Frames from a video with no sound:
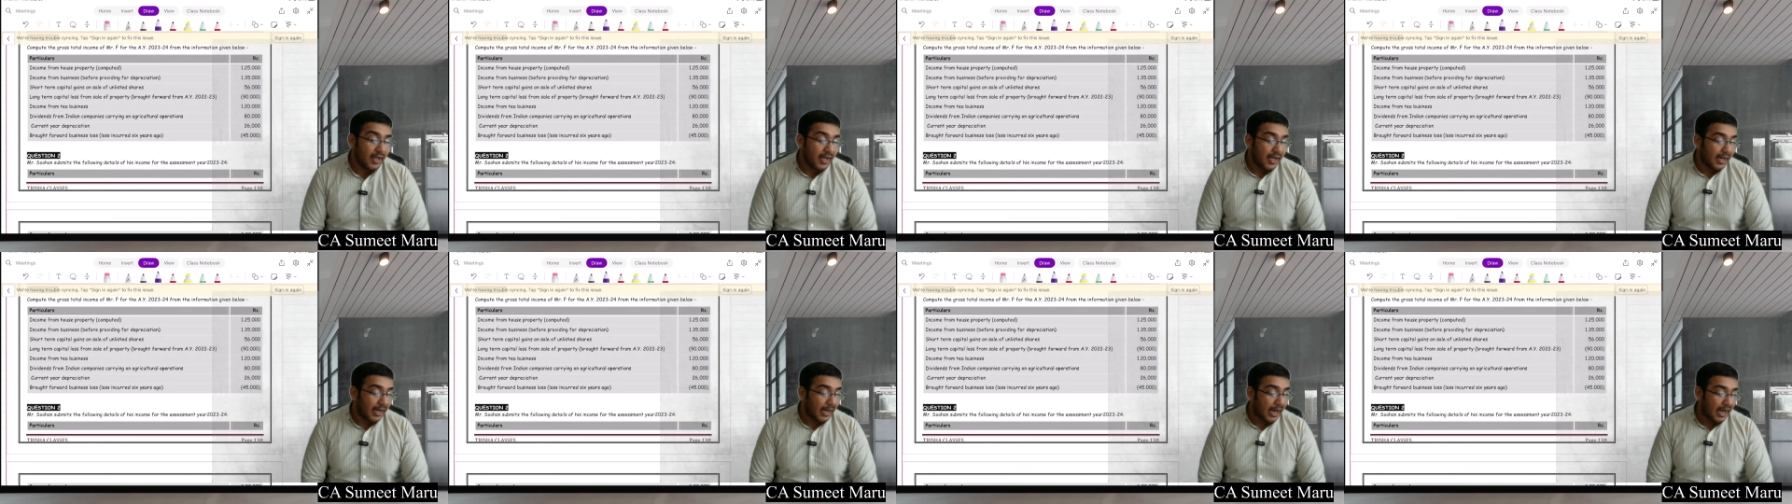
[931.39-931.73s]

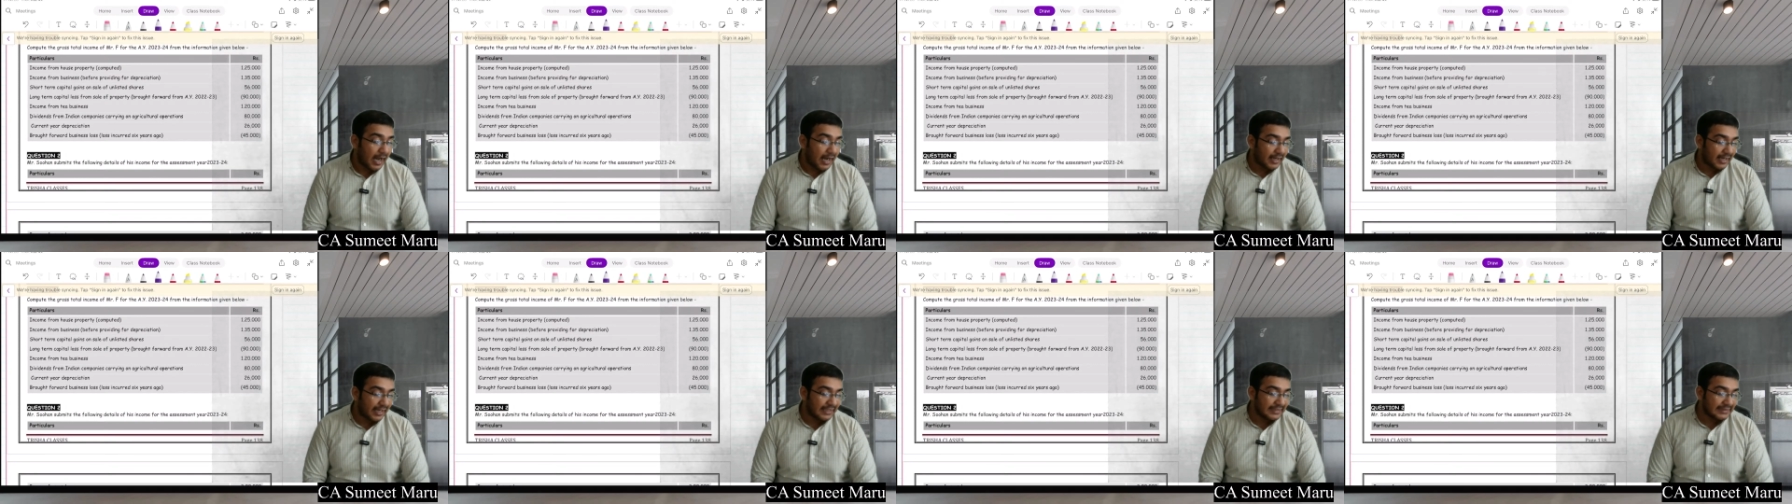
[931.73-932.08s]

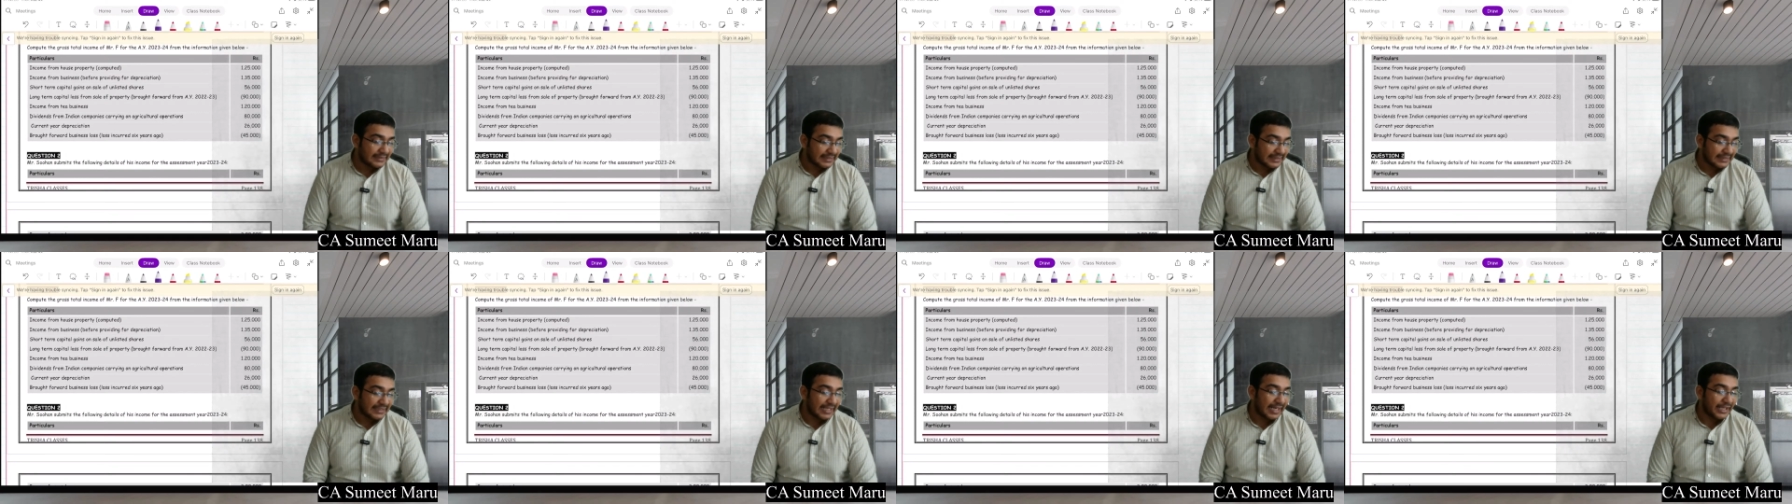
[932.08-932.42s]
And I
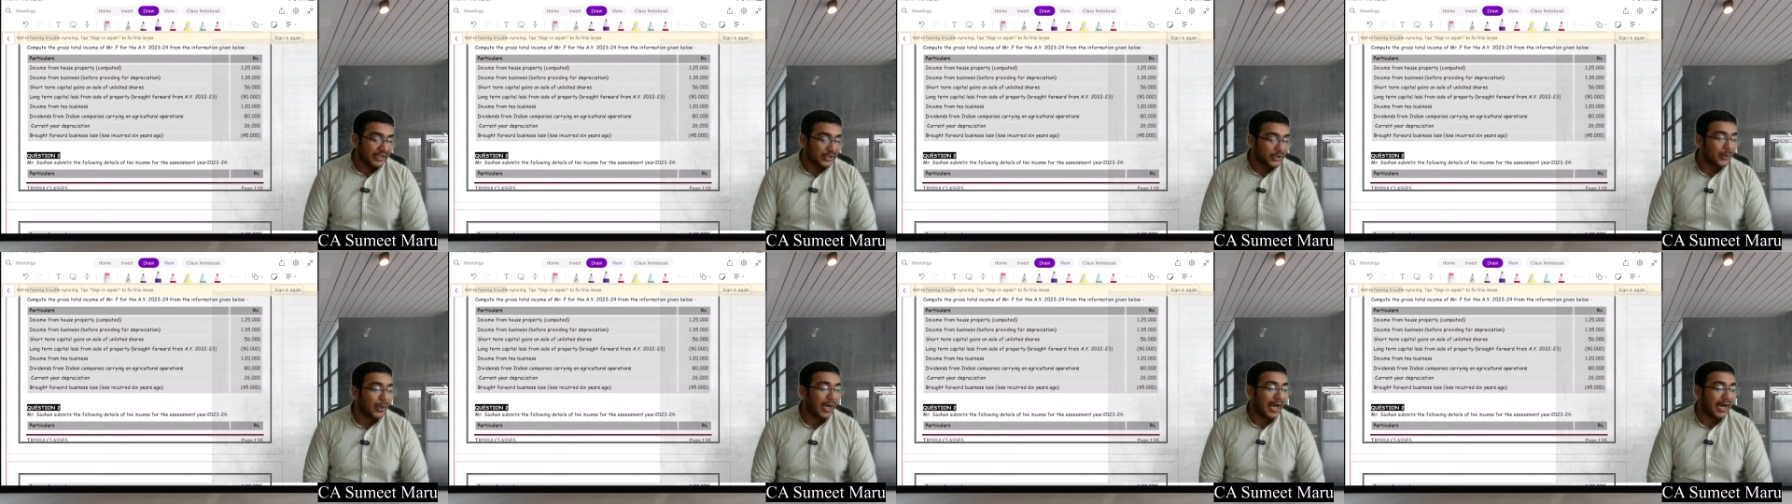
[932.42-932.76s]
see
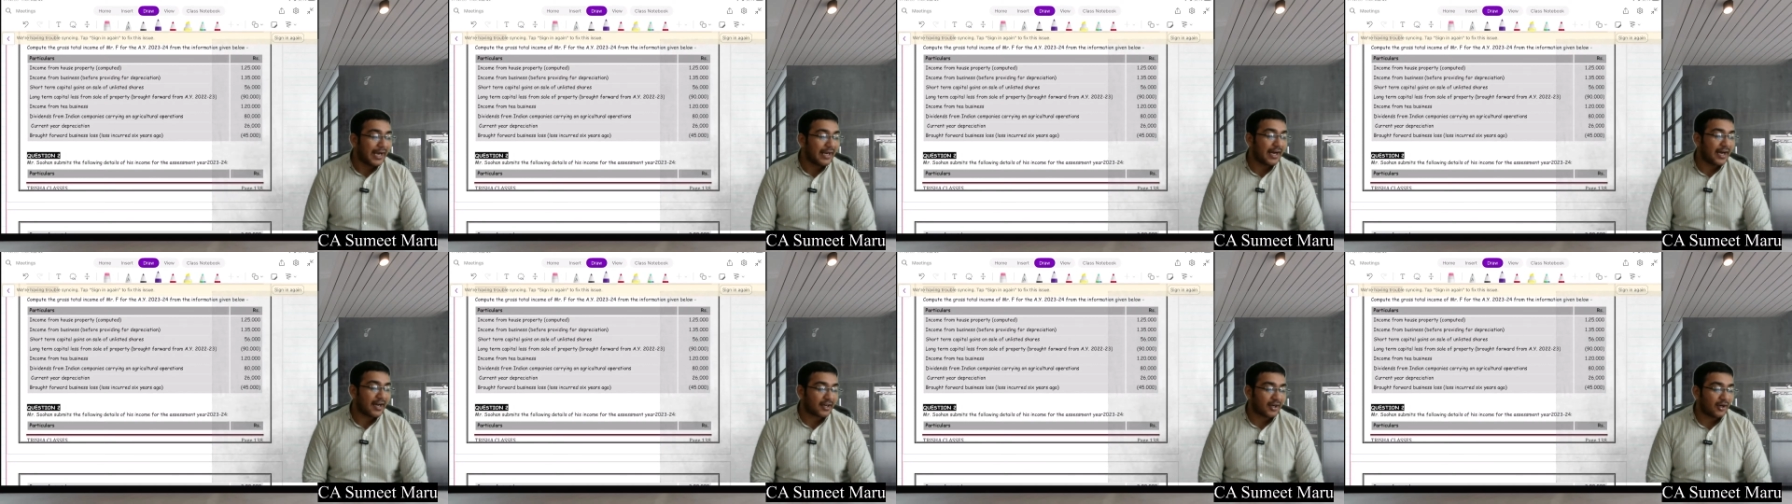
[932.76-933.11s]
that you had
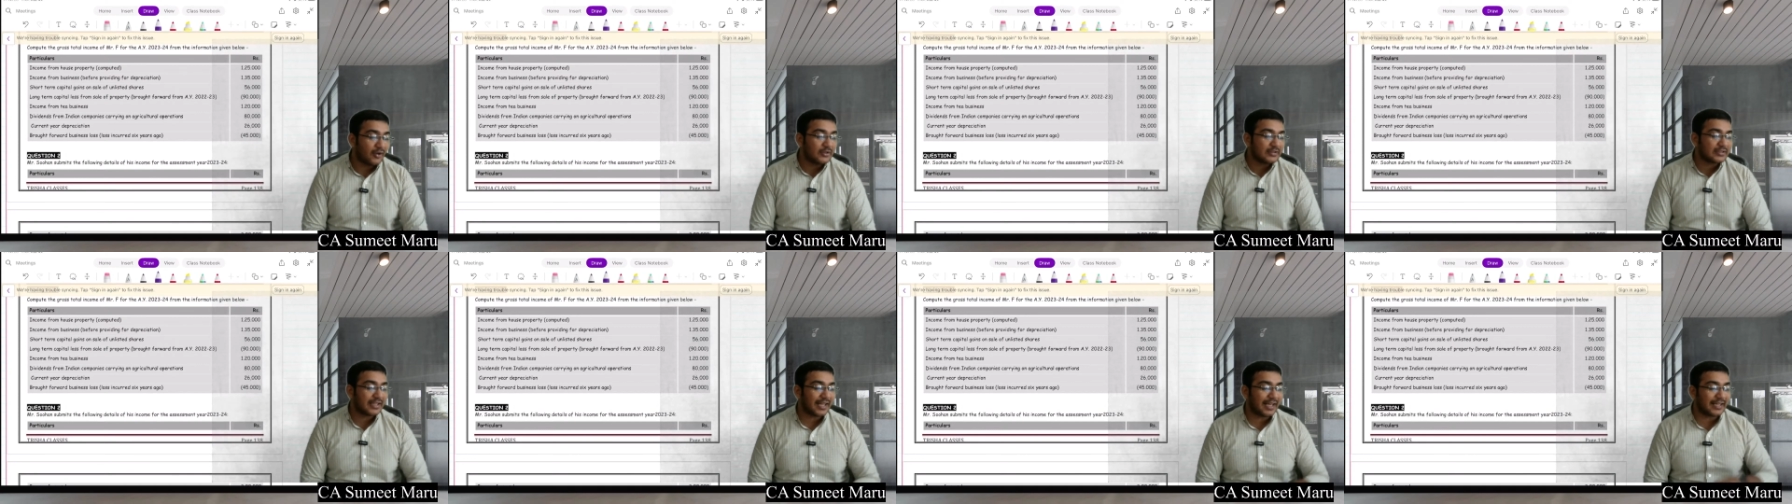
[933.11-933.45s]

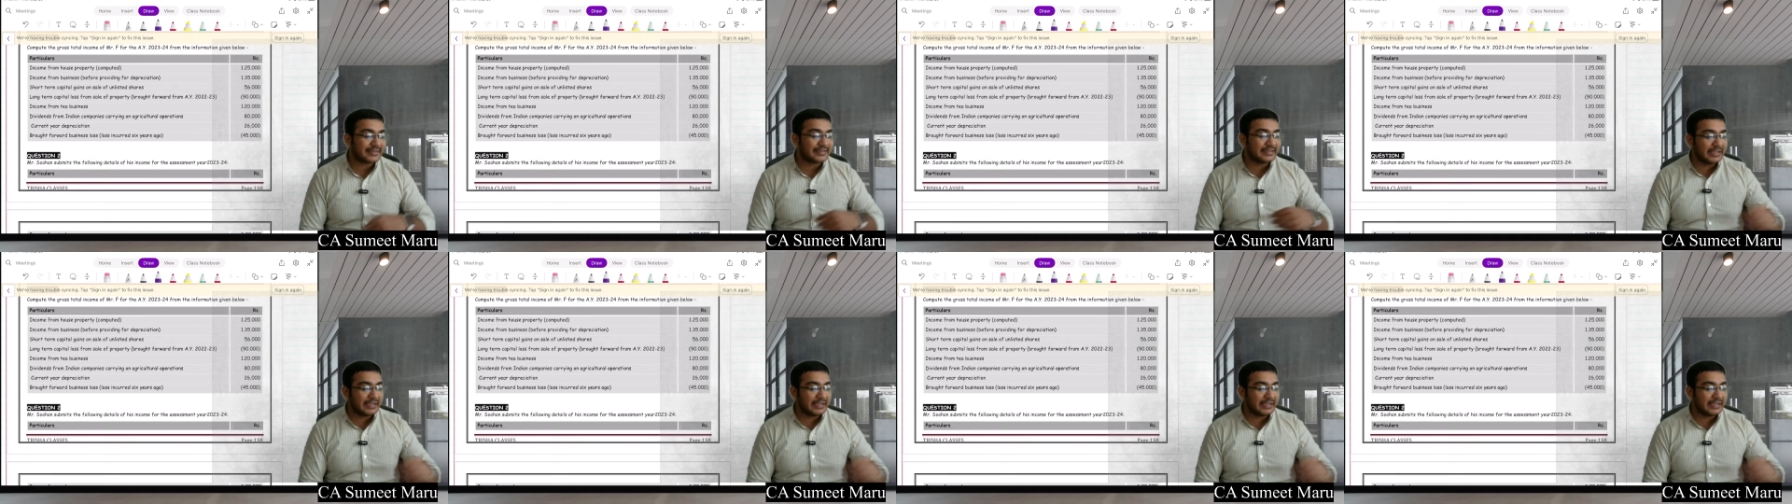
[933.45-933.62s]
accounts class